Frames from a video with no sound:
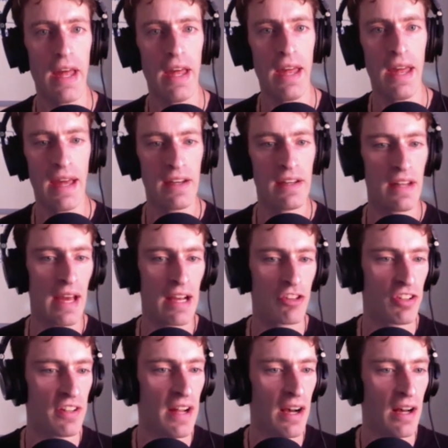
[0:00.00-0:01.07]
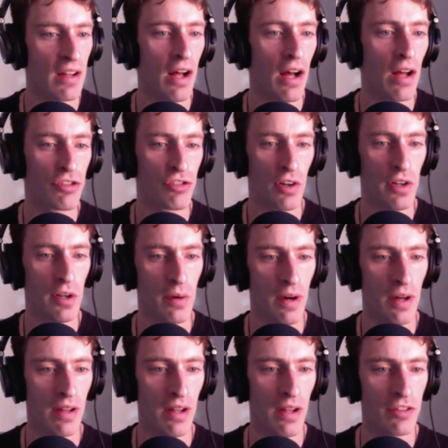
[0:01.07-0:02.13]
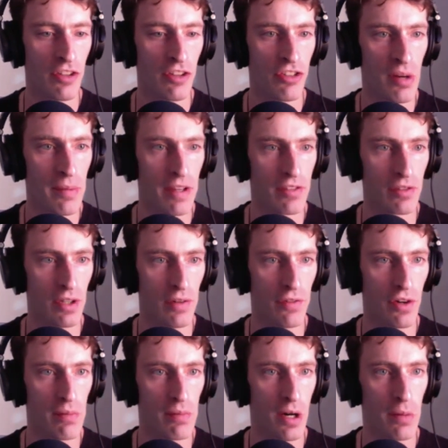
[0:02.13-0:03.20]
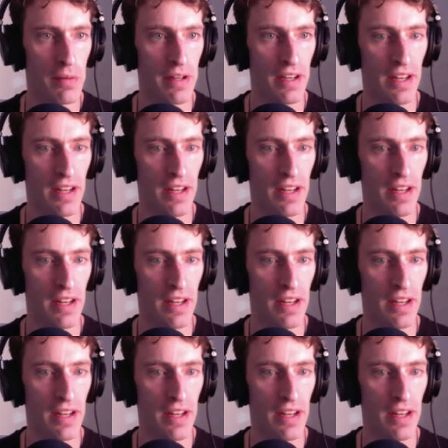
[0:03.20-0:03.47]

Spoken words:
And actually, I'll show you. I'll just share my screen for a moment